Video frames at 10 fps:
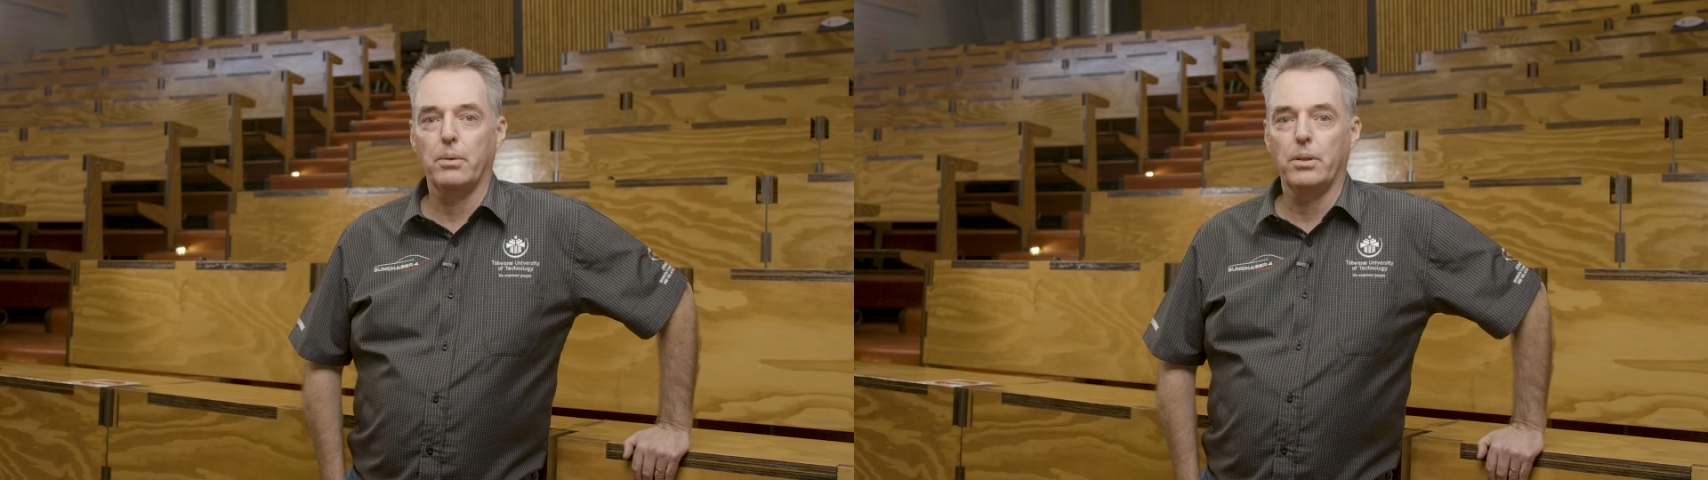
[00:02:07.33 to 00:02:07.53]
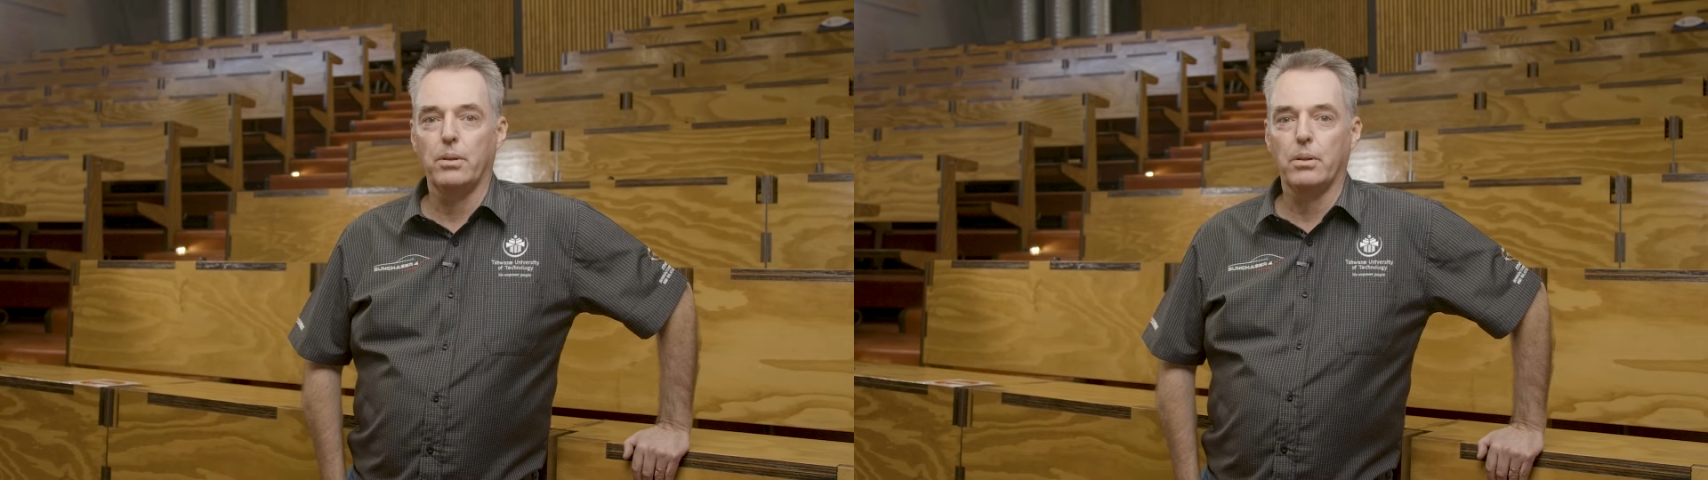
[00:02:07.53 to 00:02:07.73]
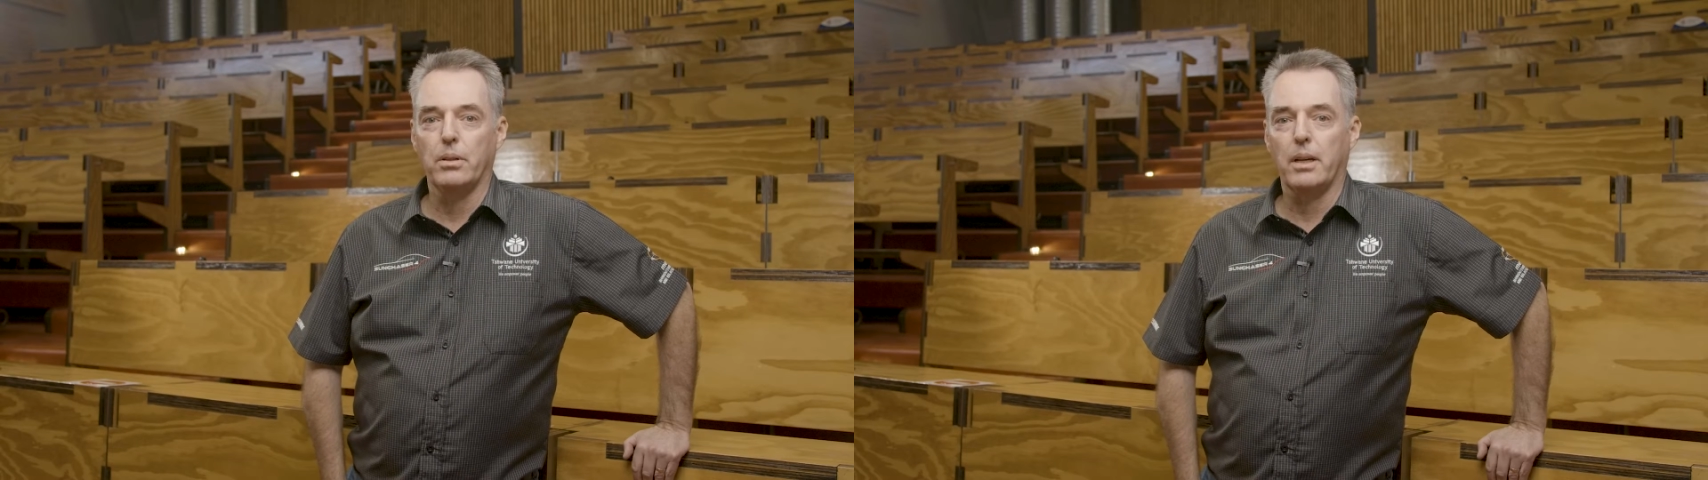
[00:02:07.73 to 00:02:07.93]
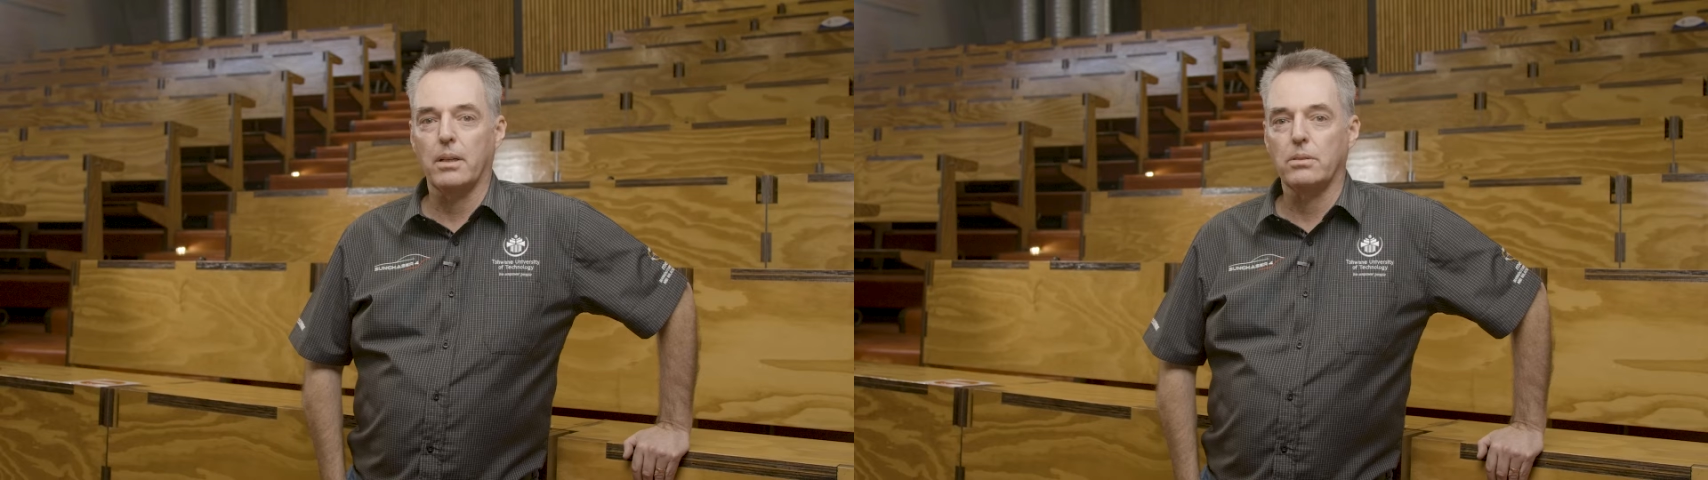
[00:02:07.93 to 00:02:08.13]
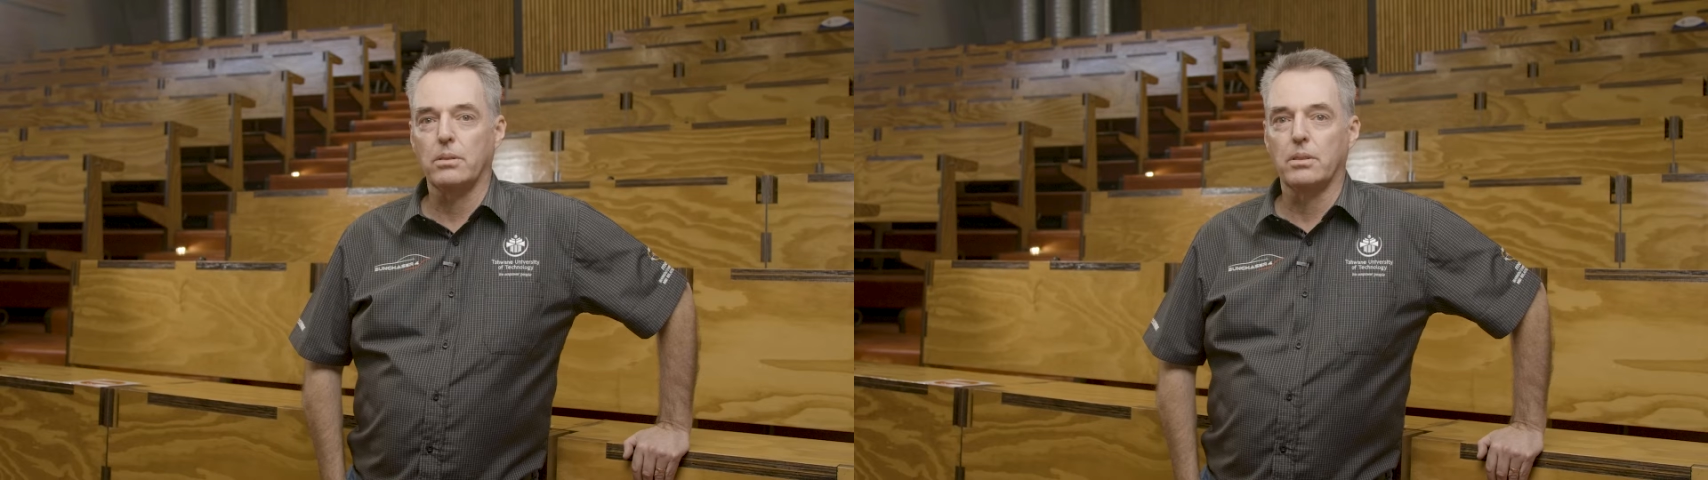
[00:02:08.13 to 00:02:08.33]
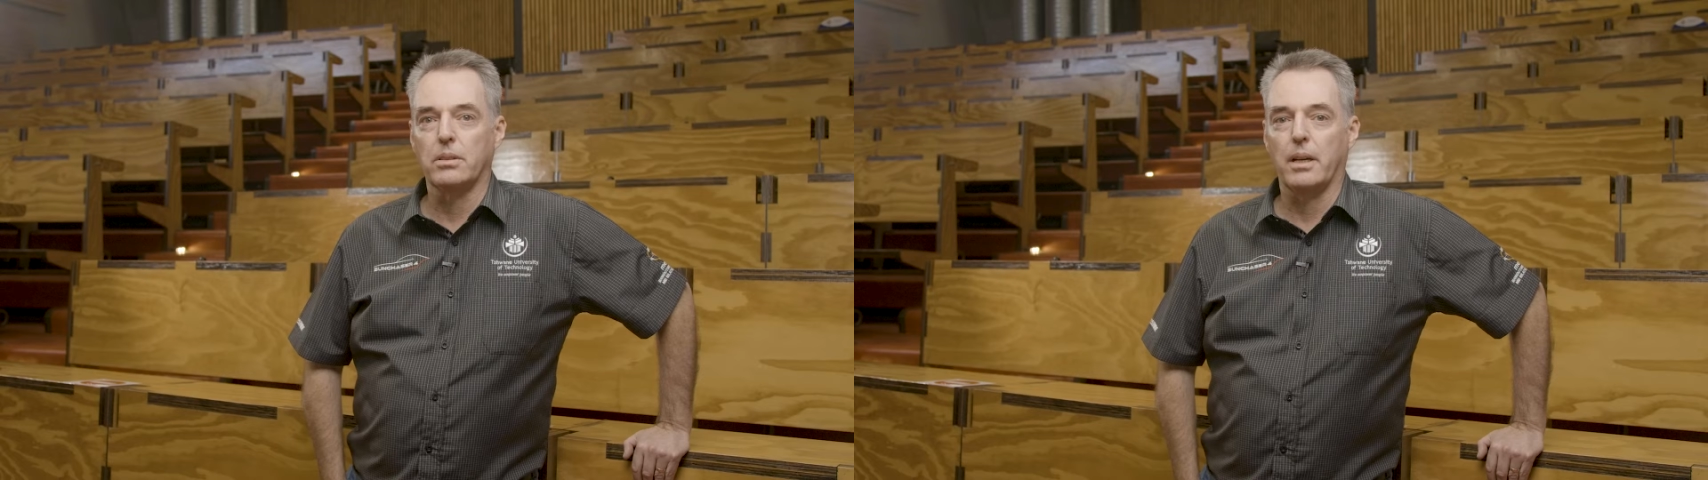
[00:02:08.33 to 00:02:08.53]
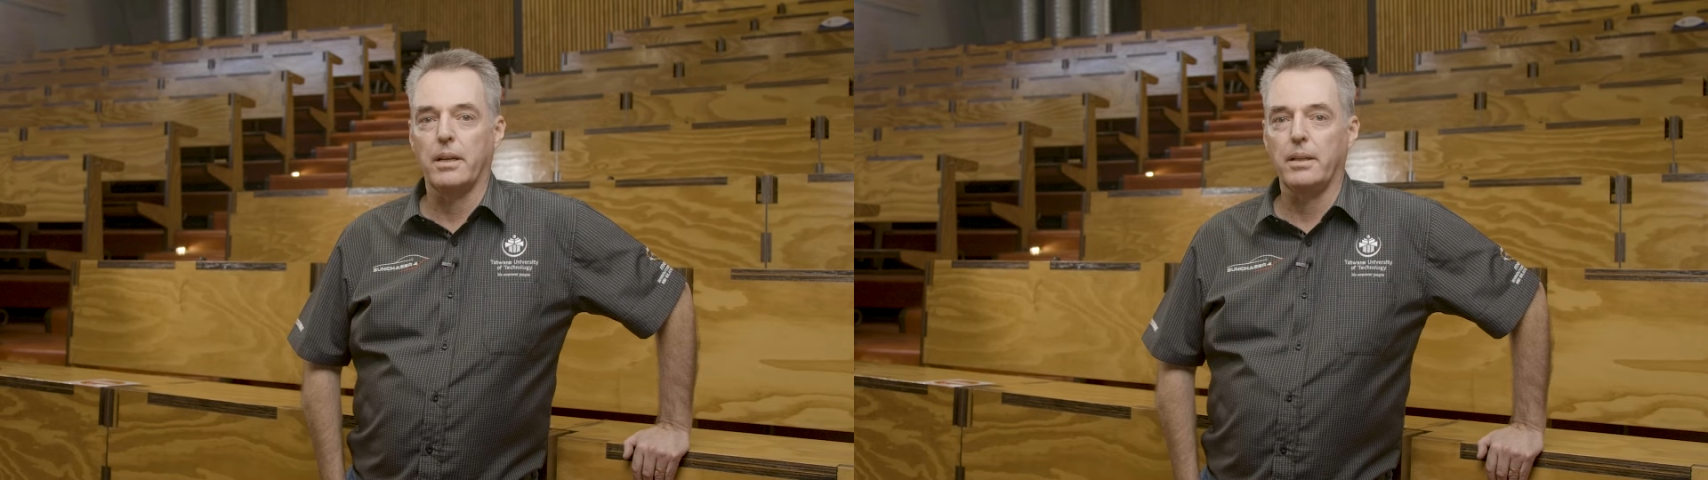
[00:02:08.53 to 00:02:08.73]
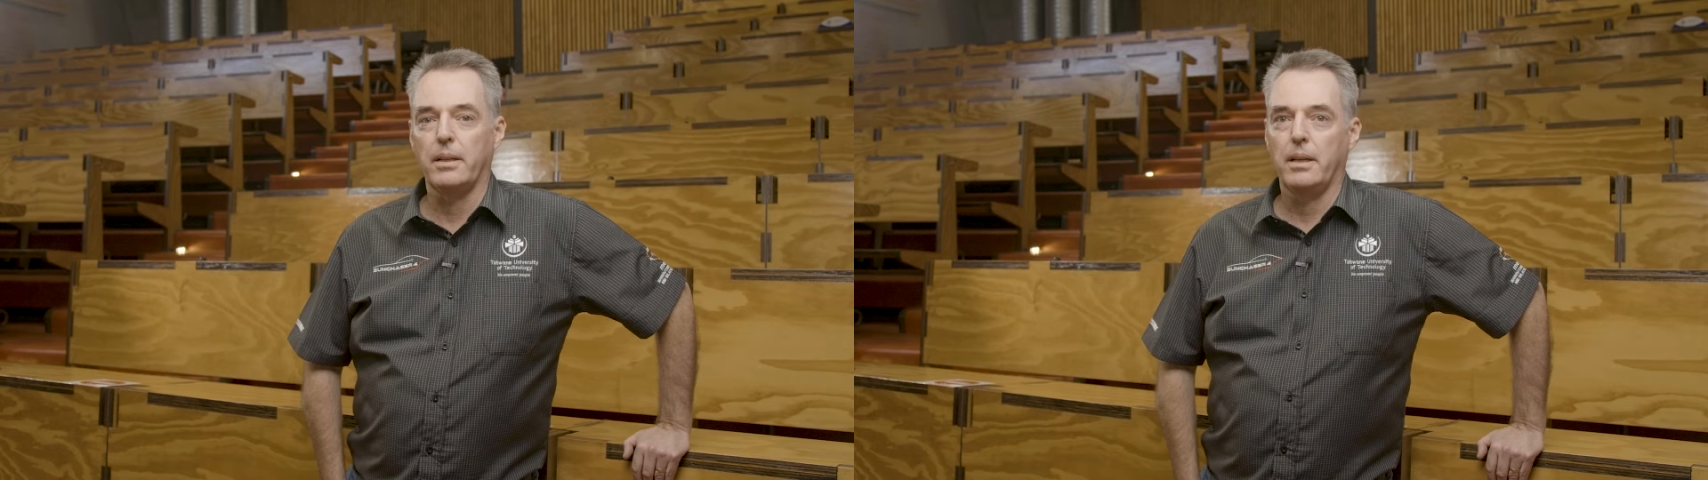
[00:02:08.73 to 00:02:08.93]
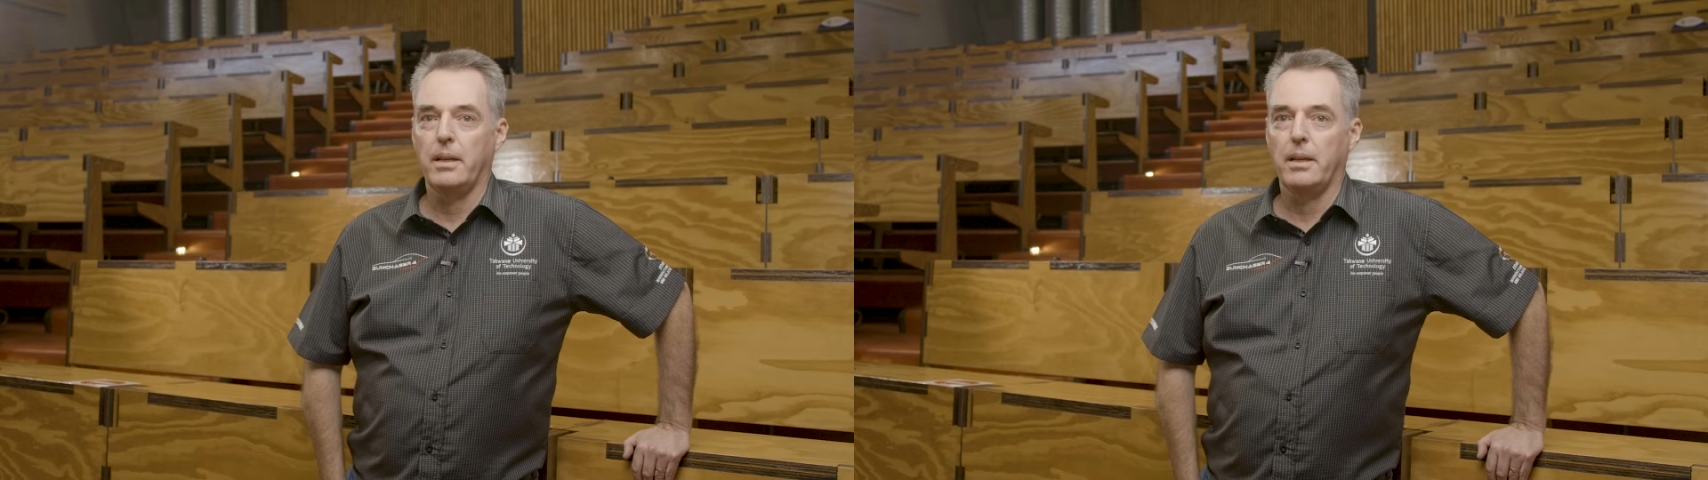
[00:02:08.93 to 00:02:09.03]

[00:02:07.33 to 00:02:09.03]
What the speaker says: where you learn how to design